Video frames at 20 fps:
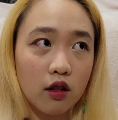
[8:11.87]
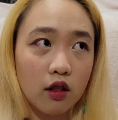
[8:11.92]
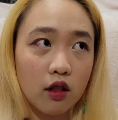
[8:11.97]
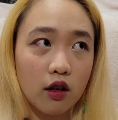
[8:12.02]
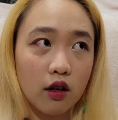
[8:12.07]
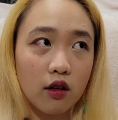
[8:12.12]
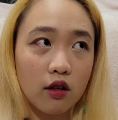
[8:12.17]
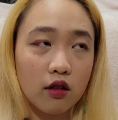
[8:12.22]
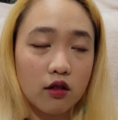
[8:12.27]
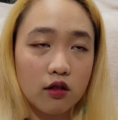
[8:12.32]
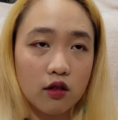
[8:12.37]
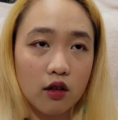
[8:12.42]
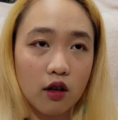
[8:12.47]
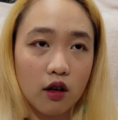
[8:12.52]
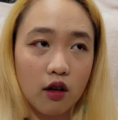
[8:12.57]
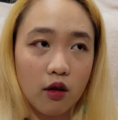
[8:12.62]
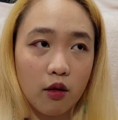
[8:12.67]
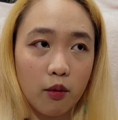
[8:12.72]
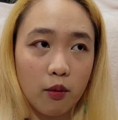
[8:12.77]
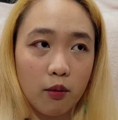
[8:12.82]
There's
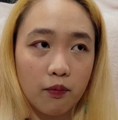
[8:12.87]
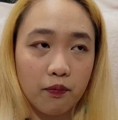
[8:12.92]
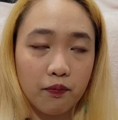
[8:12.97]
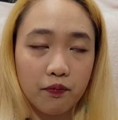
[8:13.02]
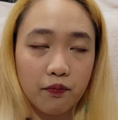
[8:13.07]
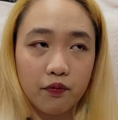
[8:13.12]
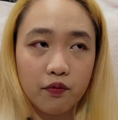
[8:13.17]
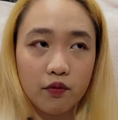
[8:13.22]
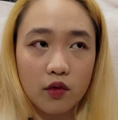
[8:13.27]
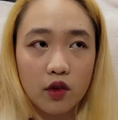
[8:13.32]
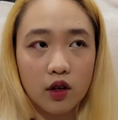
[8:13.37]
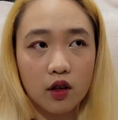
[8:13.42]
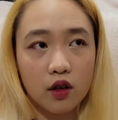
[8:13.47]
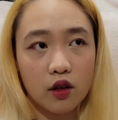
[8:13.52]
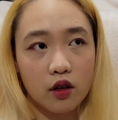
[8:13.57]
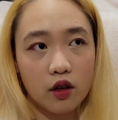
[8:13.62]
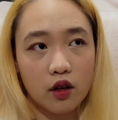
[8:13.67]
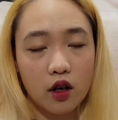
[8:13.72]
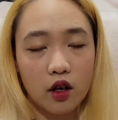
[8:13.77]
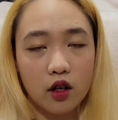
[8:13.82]

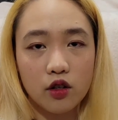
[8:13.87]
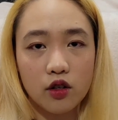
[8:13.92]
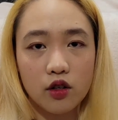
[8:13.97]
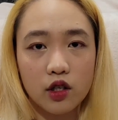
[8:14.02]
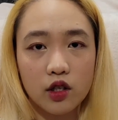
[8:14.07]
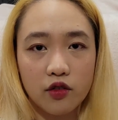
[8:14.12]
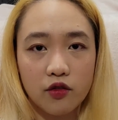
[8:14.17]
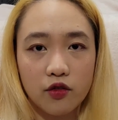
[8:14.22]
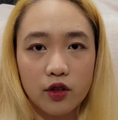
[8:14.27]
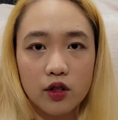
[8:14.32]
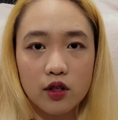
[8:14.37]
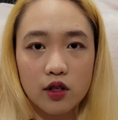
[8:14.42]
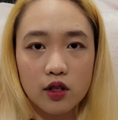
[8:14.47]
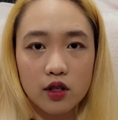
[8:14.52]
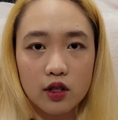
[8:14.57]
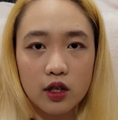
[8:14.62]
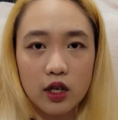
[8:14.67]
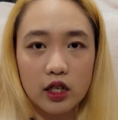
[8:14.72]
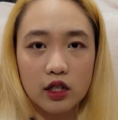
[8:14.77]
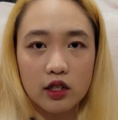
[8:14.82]
color
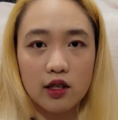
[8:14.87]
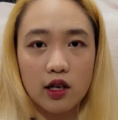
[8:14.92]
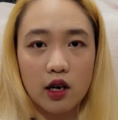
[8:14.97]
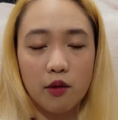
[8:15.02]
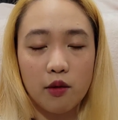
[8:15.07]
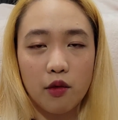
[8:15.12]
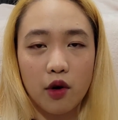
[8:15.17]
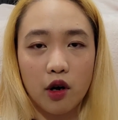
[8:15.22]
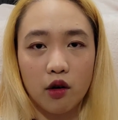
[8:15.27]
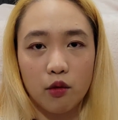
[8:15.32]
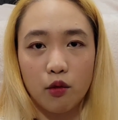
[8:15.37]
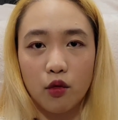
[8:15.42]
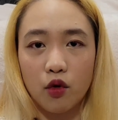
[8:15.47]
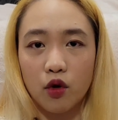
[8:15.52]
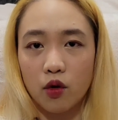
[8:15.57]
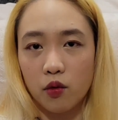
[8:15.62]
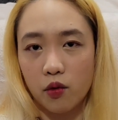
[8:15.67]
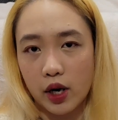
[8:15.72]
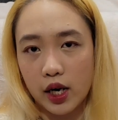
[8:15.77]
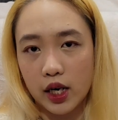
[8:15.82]
differences, like some are
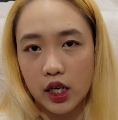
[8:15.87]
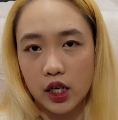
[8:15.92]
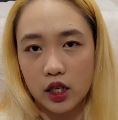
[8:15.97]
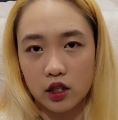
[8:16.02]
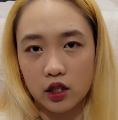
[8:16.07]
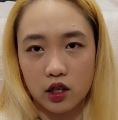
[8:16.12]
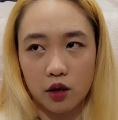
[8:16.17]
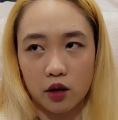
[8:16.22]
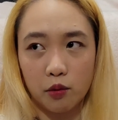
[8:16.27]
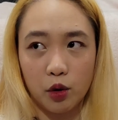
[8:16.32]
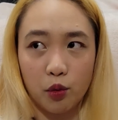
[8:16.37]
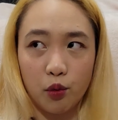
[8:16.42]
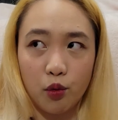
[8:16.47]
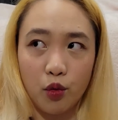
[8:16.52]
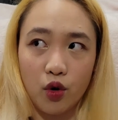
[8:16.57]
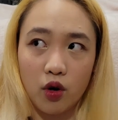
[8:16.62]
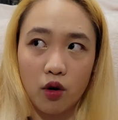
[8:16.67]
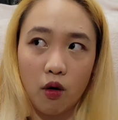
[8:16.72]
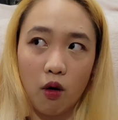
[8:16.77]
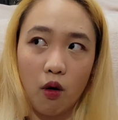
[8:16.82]
more red and some are
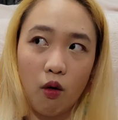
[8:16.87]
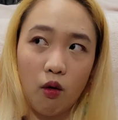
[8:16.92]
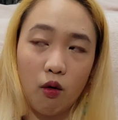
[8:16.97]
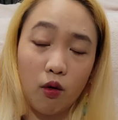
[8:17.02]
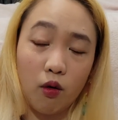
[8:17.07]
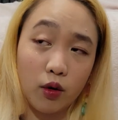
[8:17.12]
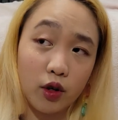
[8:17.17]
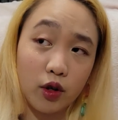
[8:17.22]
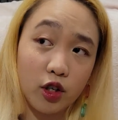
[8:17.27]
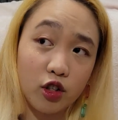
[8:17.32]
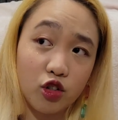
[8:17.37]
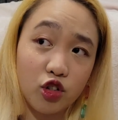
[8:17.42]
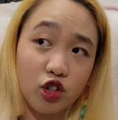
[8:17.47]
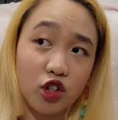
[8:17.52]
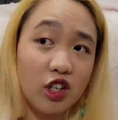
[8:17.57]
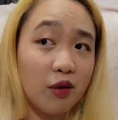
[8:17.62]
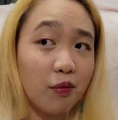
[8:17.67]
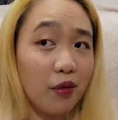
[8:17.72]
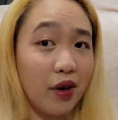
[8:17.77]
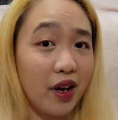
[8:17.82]
more
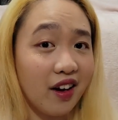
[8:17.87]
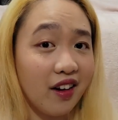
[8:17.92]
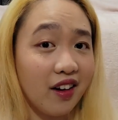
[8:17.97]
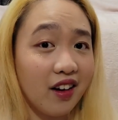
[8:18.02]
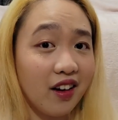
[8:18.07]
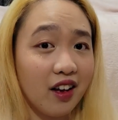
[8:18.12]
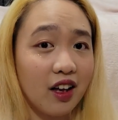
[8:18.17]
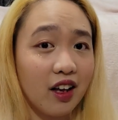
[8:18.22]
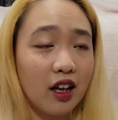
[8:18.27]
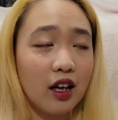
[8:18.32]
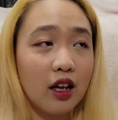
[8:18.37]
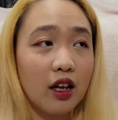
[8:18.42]
orangey pink,